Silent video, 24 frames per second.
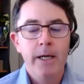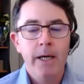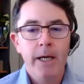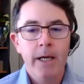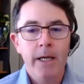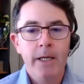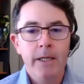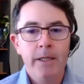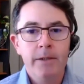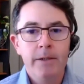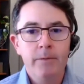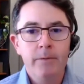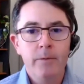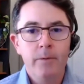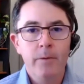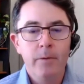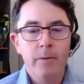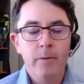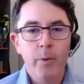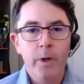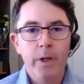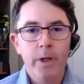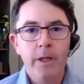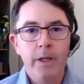And
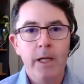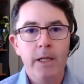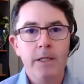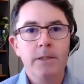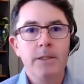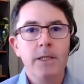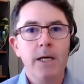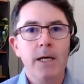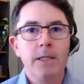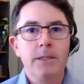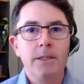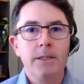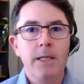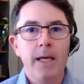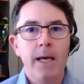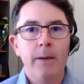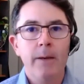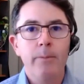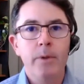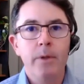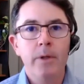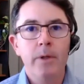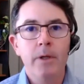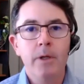when that starts to
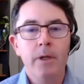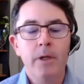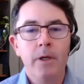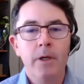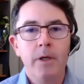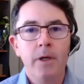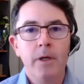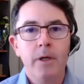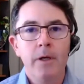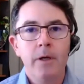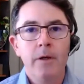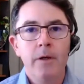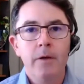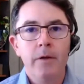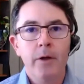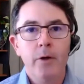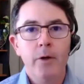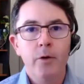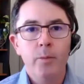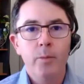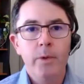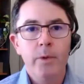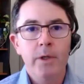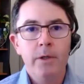happen,
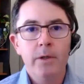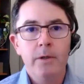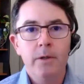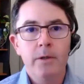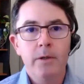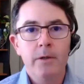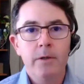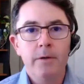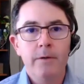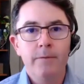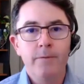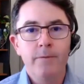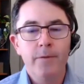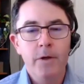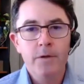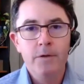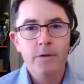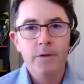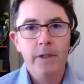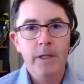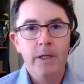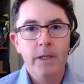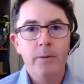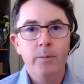there'll be
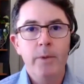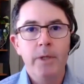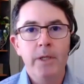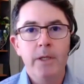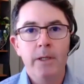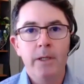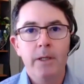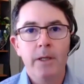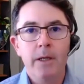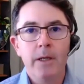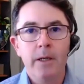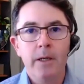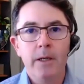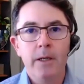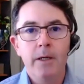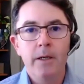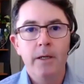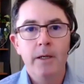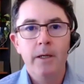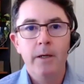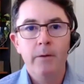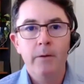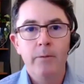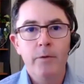
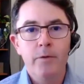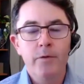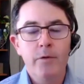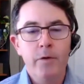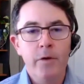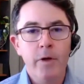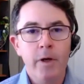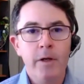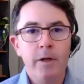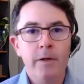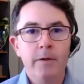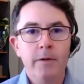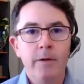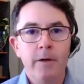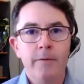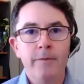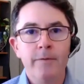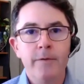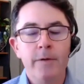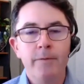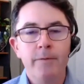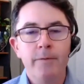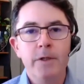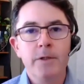a return
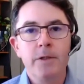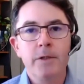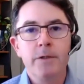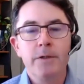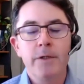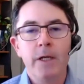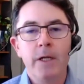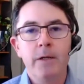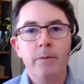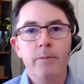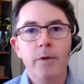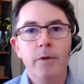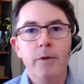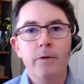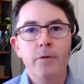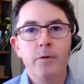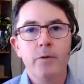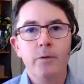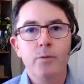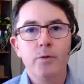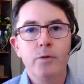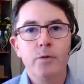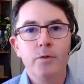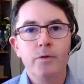of investor sentiment
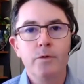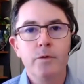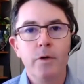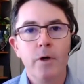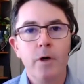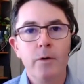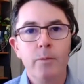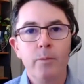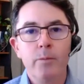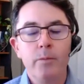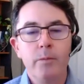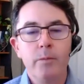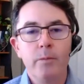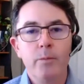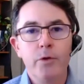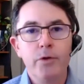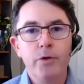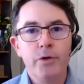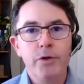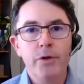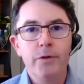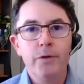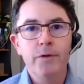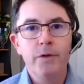towards gold
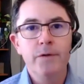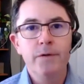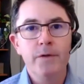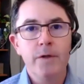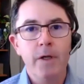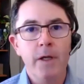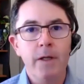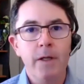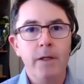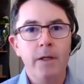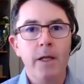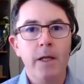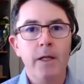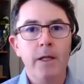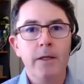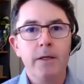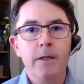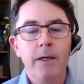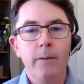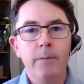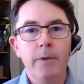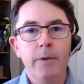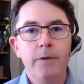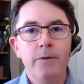producers, and the
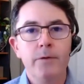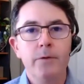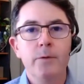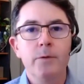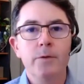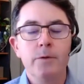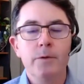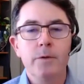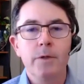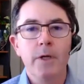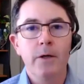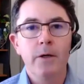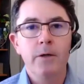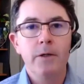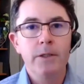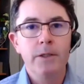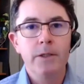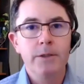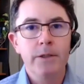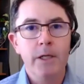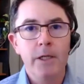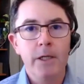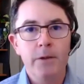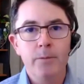companies who are
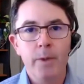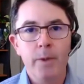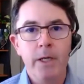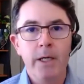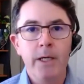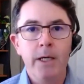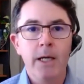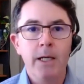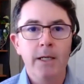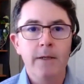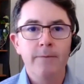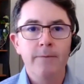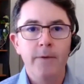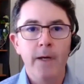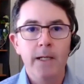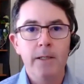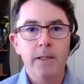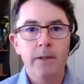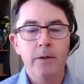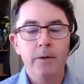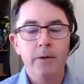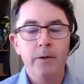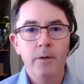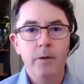currently seen as being
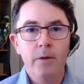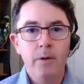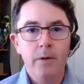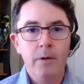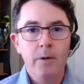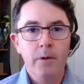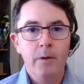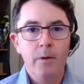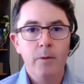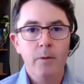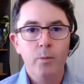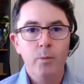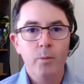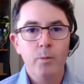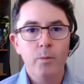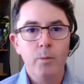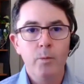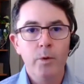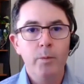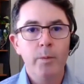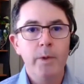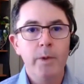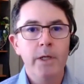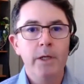undervalued
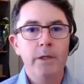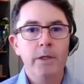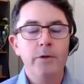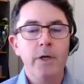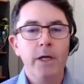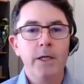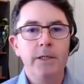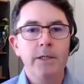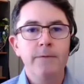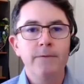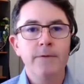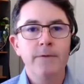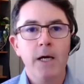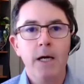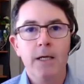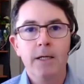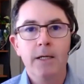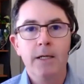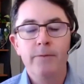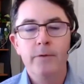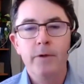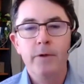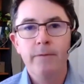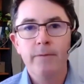will be an attractive
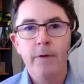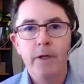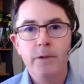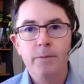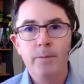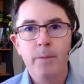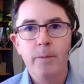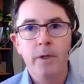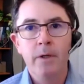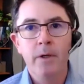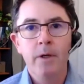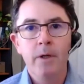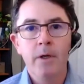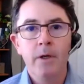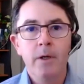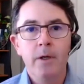target for investment.